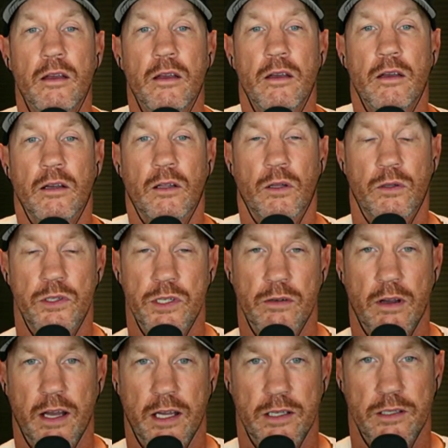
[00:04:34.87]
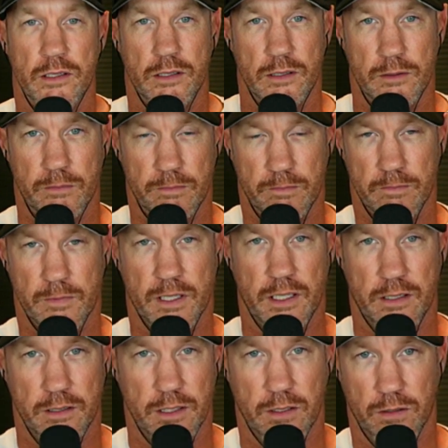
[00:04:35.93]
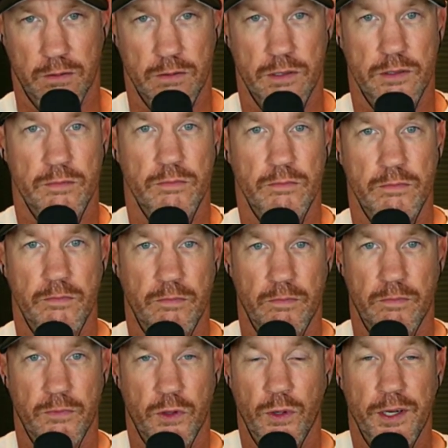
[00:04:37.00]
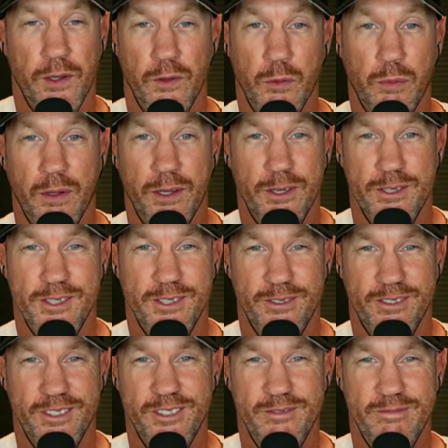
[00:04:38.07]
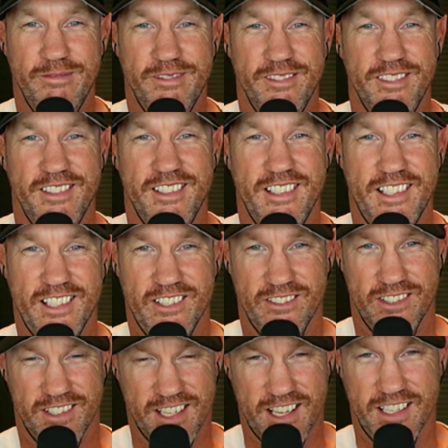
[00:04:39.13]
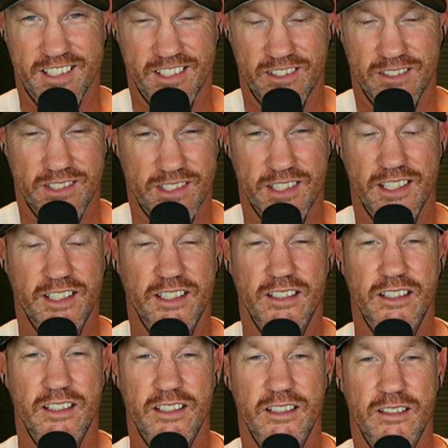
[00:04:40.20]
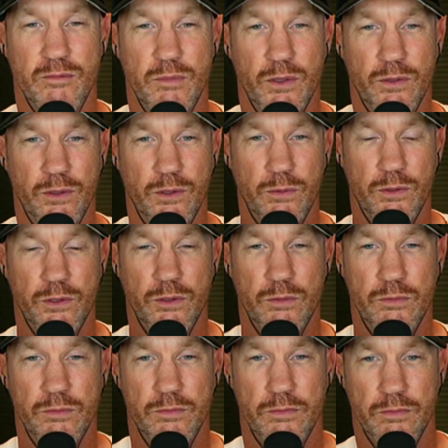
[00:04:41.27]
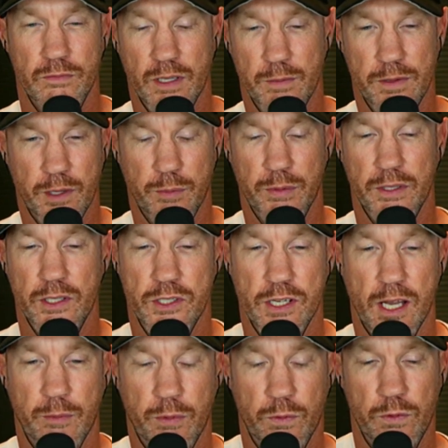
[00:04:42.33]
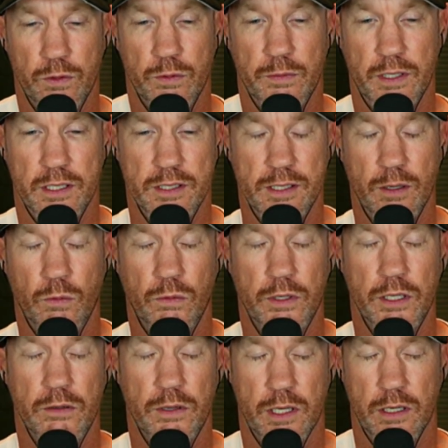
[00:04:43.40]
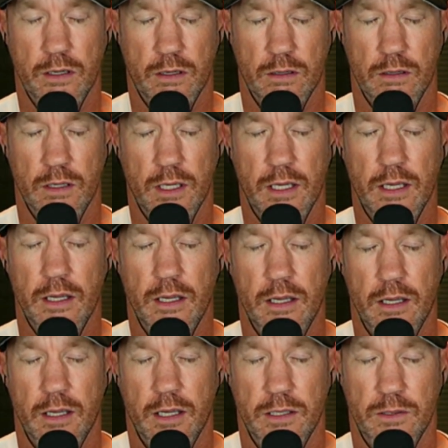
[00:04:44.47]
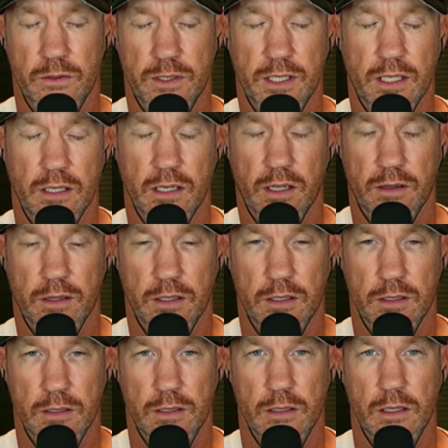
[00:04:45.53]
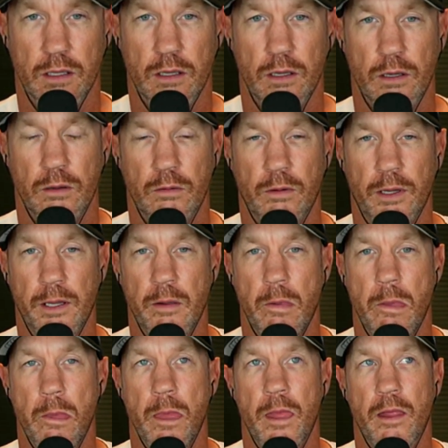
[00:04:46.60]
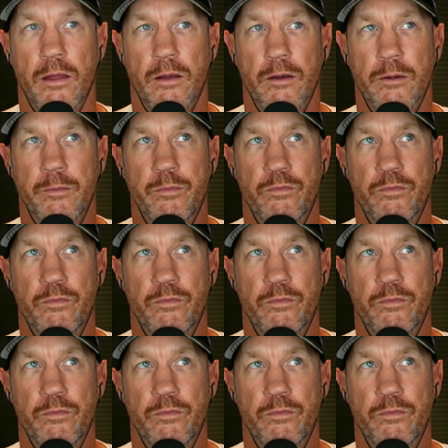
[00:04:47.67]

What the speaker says: close your eyes, and there's 30 other players in the room, and you're sitting in the middle of the room, maybe up in the chapel room, and I say, what do you hear? And you say nothing, right? Um,